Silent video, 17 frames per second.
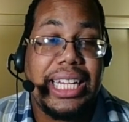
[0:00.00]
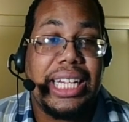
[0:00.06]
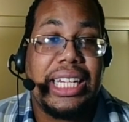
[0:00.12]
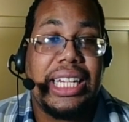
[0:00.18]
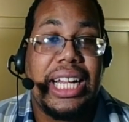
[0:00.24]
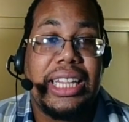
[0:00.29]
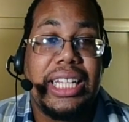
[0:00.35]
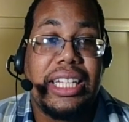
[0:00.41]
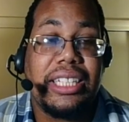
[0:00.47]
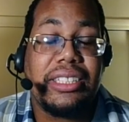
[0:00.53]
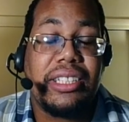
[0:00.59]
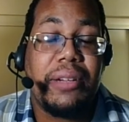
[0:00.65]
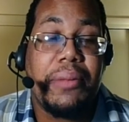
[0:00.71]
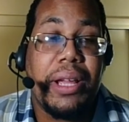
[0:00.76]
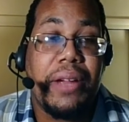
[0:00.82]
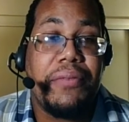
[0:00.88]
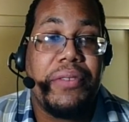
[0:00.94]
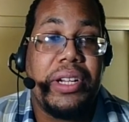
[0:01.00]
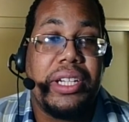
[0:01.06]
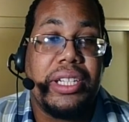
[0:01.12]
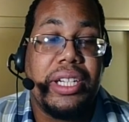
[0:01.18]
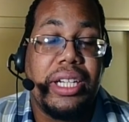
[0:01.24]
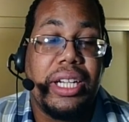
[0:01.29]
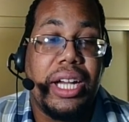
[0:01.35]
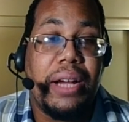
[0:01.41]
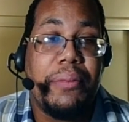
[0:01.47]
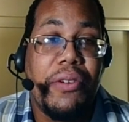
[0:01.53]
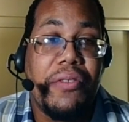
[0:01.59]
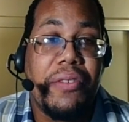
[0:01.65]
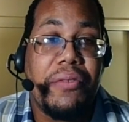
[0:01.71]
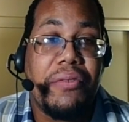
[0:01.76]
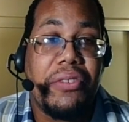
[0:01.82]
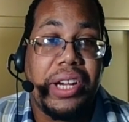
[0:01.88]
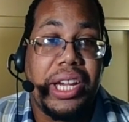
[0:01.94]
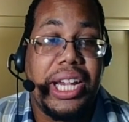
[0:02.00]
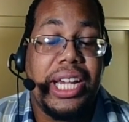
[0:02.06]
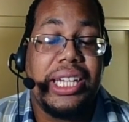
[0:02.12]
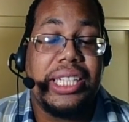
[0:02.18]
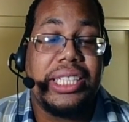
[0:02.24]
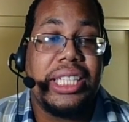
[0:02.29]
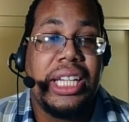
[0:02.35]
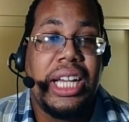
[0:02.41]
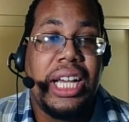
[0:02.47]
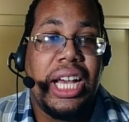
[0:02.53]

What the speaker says: and I think it's going to be a really good movie for kids,